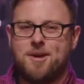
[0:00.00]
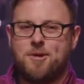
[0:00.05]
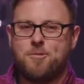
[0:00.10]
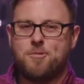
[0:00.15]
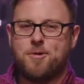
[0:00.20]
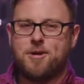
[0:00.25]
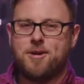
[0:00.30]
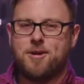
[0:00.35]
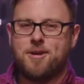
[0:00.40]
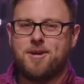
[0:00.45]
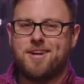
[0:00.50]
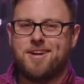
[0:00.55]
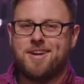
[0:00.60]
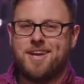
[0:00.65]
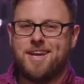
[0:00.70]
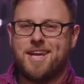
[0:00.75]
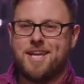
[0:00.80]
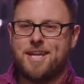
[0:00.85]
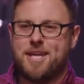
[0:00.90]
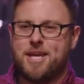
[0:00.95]
we're
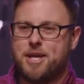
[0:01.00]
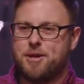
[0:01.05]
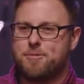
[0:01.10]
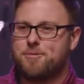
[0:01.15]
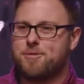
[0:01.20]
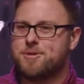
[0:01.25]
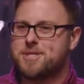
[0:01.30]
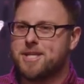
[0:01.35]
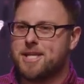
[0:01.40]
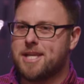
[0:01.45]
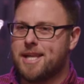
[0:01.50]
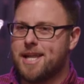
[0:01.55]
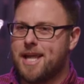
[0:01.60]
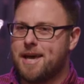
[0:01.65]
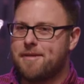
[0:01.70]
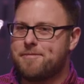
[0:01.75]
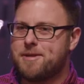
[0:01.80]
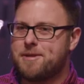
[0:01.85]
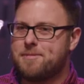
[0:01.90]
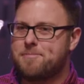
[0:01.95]
in Hebrews
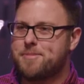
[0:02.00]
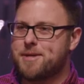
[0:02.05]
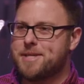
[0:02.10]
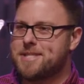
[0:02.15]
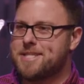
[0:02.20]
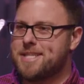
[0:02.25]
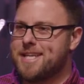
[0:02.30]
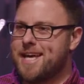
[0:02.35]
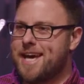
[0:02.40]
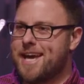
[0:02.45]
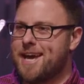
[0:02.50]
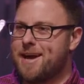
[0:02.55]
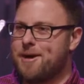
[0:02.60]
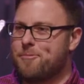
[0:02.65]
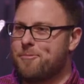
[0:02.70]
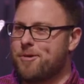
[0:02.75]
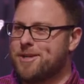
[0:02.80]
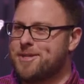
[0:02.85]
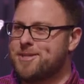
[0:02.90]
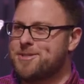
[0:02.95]
11, but today I
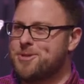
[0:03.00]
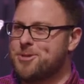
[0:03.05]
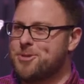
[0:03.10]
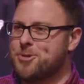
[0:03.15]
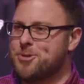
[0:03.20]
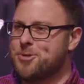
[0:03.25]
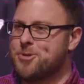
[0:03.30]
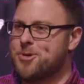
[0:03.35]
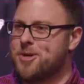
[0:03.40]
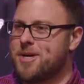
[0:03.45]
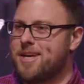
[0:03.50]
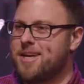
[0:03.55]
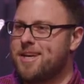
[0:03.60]
want to